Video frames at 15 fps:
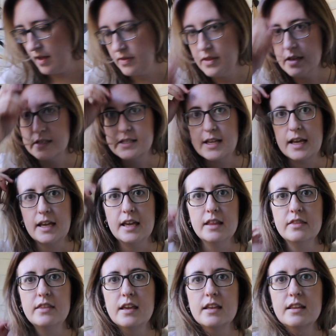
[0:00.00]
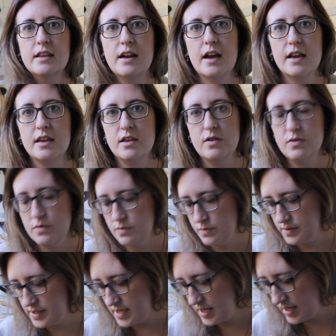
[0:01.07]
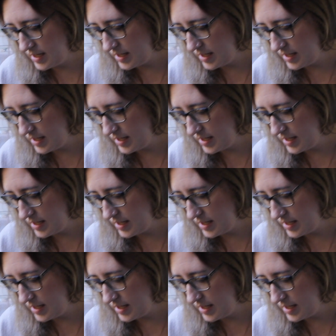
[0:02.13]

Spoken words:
The second thing that I use